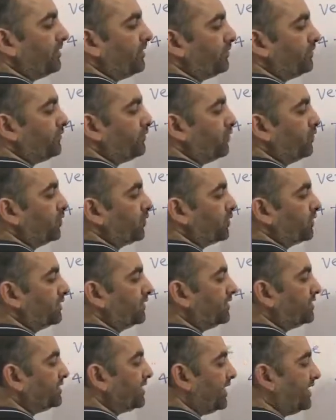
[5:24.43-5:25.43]
4.
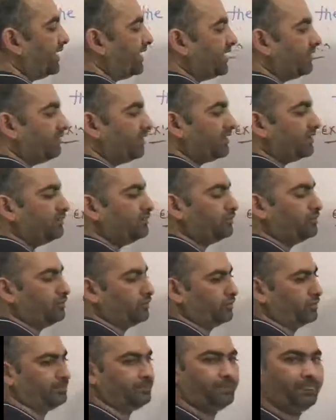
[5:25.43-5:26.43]
This area will come 4.